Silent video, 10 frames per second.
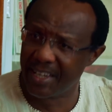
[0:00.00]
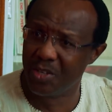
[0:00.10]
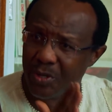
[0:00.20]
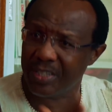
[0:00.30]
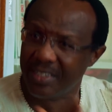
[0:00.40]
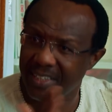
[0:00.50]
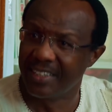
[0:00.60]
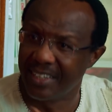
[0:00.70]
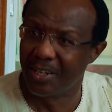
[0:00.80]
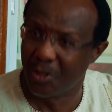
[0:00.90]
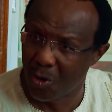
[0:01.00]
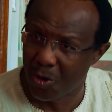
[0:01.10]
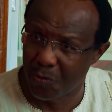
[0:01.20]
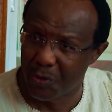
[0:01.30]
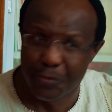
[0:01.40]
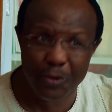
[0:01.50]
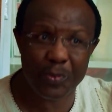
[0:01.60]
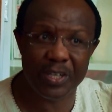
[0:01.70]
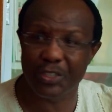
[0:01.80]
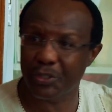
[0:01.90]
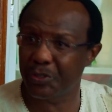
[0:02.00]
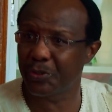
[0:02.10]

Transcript: and you can see a lot of information.